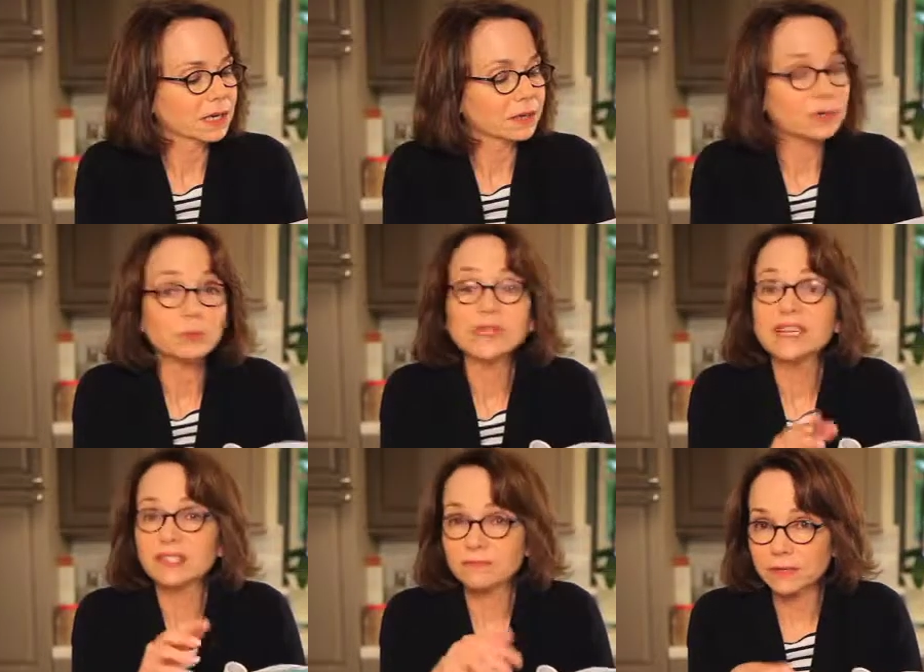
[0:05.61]
So I'm
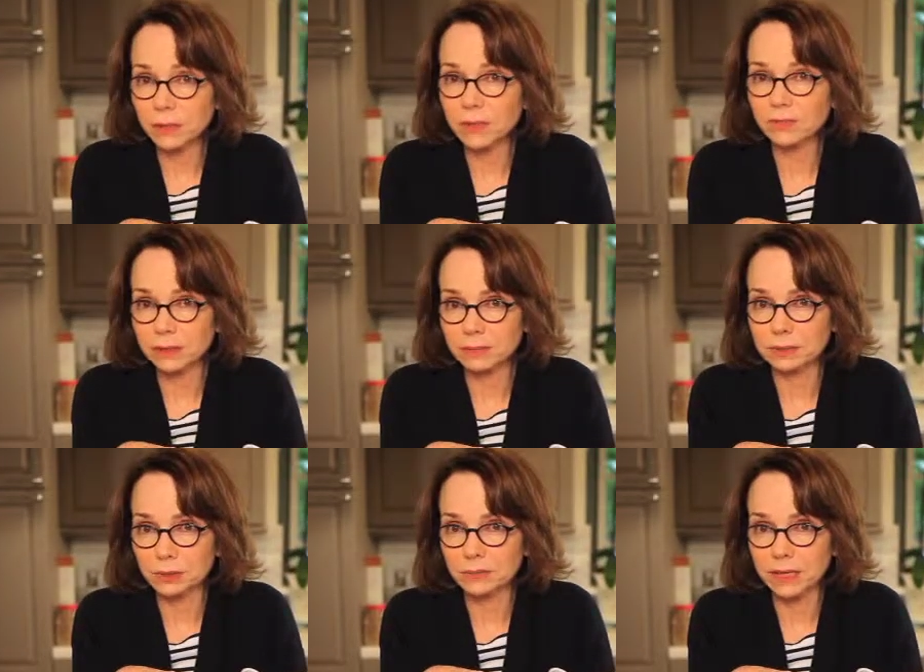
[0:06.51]
reading this very
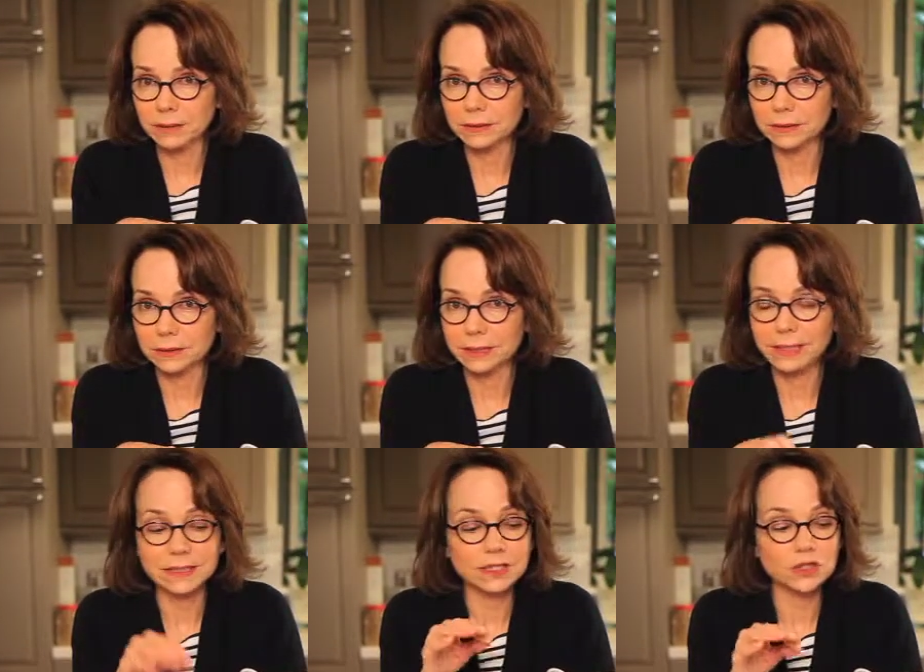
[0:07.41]
reputable magazine.
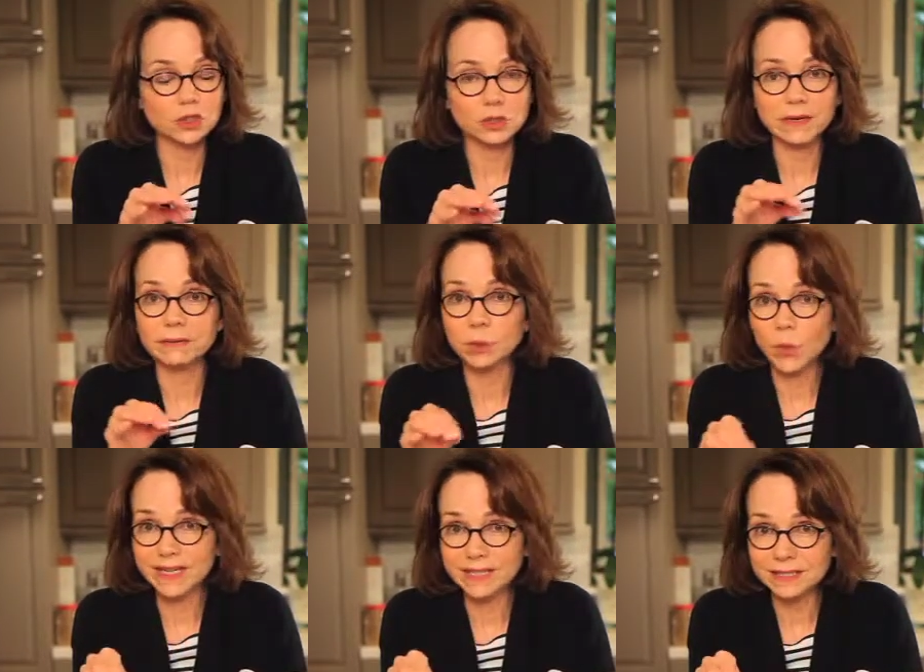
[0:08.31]
They did a survey of
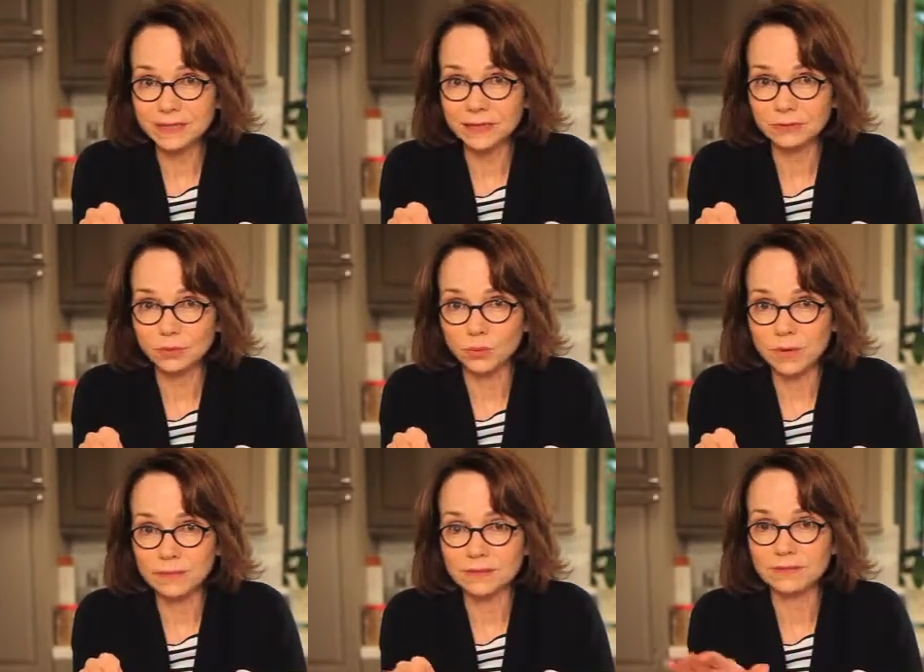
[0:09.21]
2,600
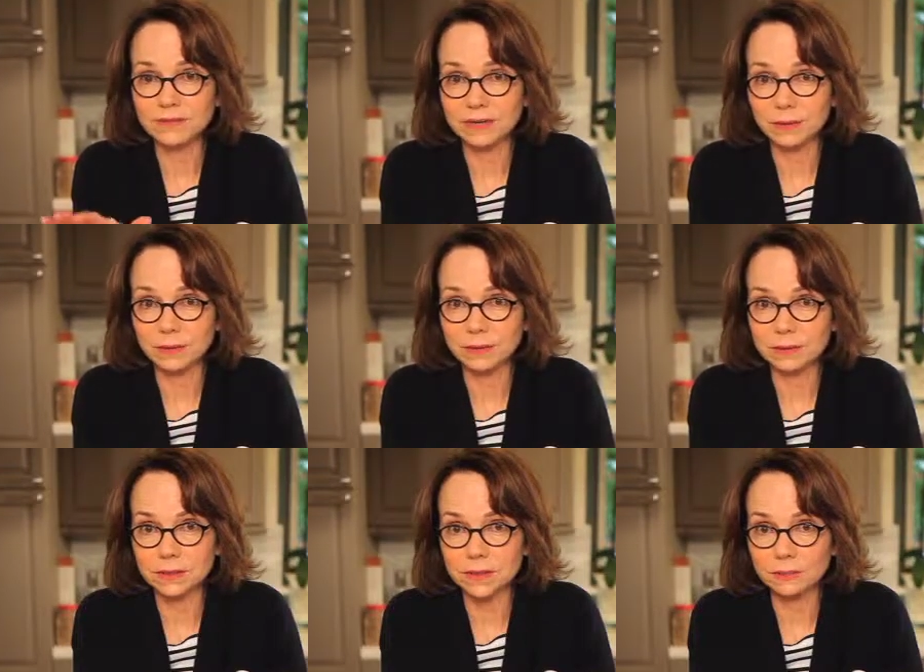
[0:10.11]
women to find out what their
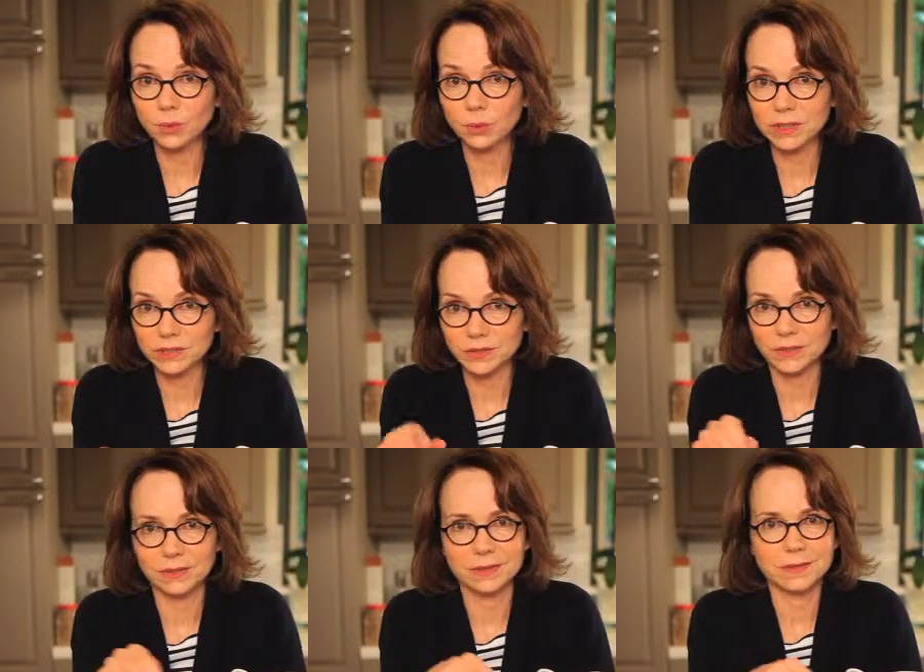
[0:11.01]
top wishes
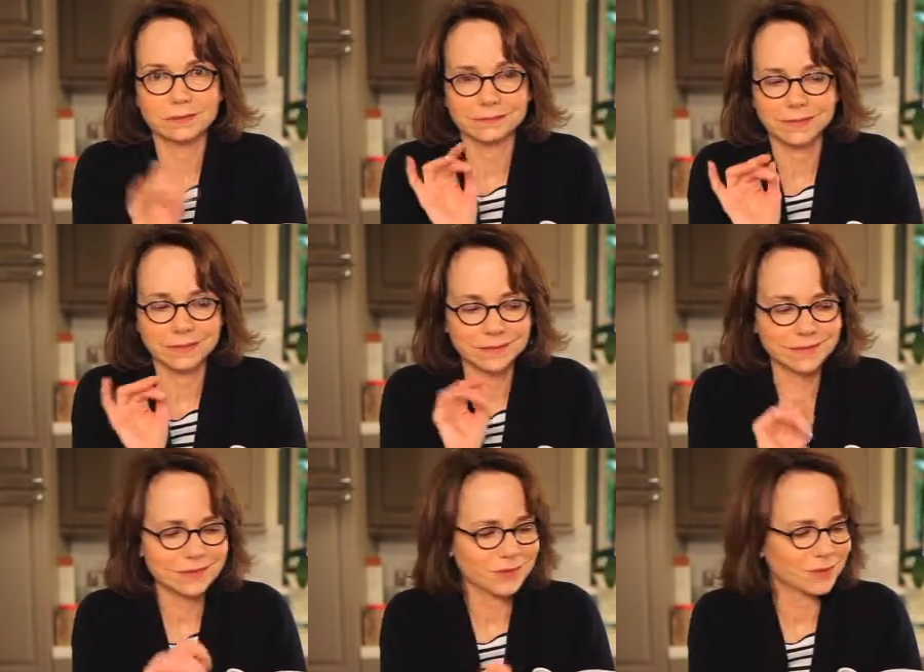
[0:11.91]
are. Very
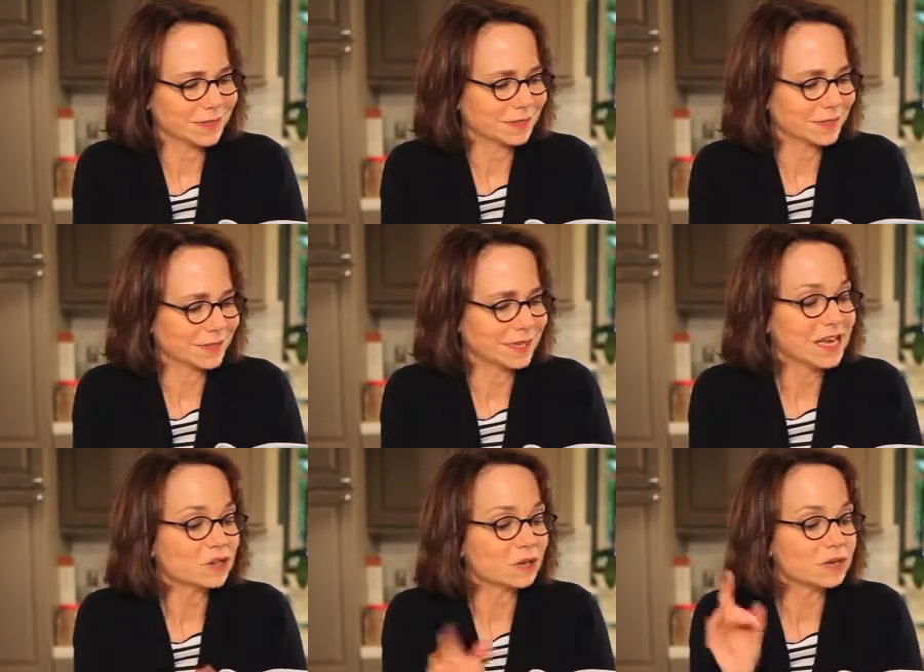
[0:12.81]
interesting.
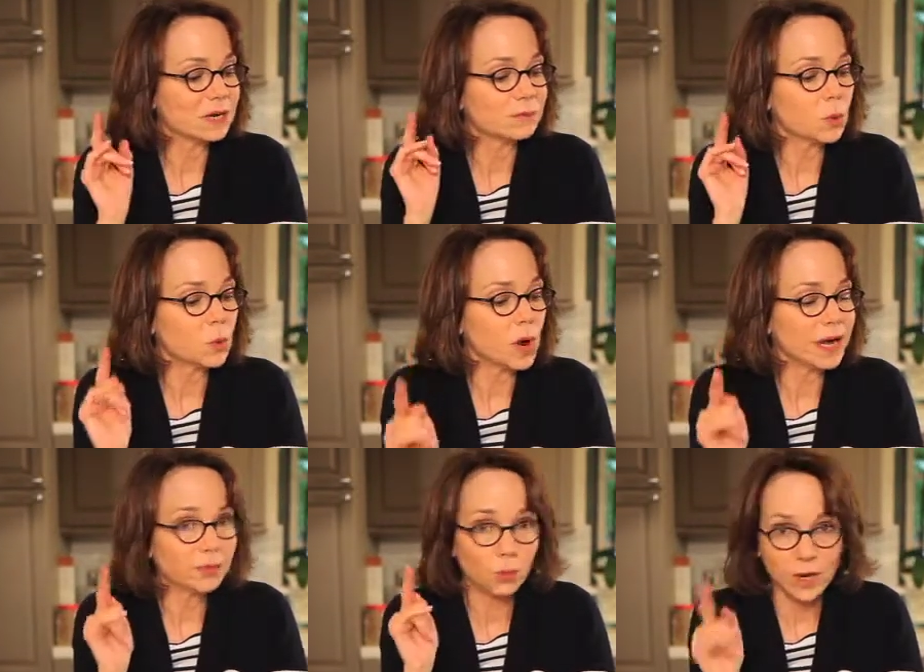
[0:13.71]
So their number
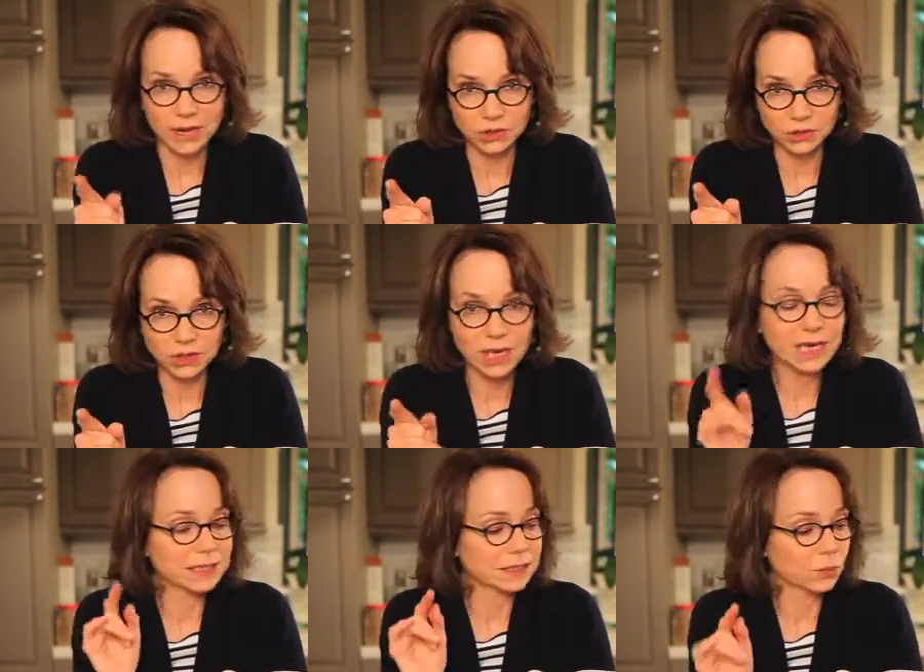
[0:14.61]
one wish
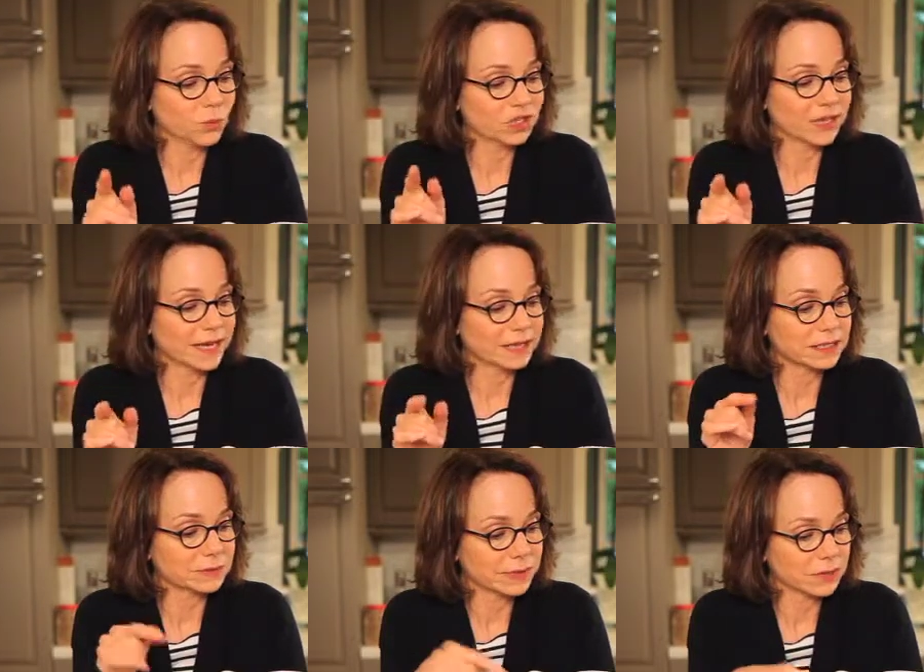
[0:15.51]
is they wish they had a
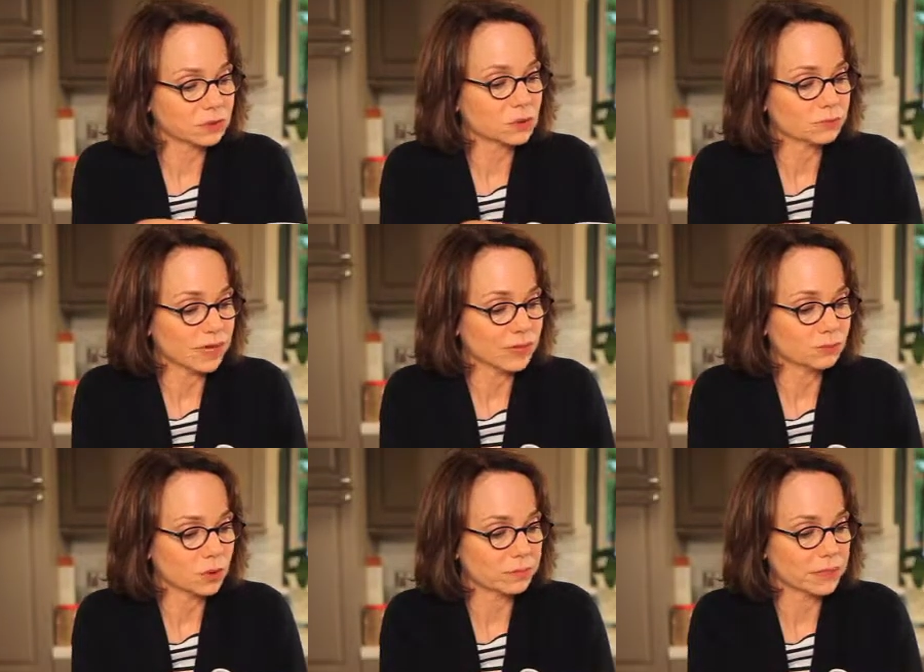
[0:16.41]
spouse who made
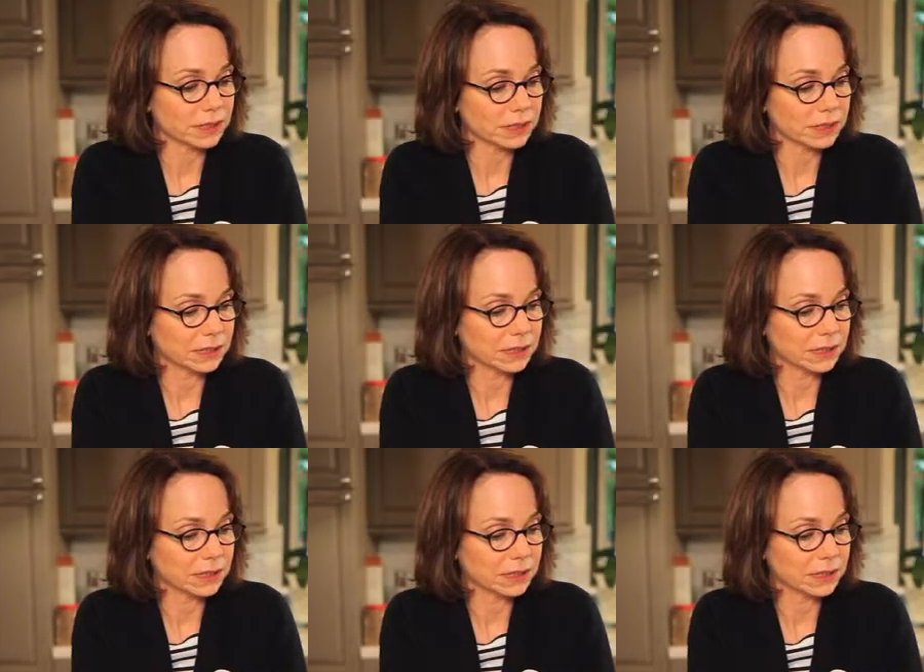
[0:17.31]
more money.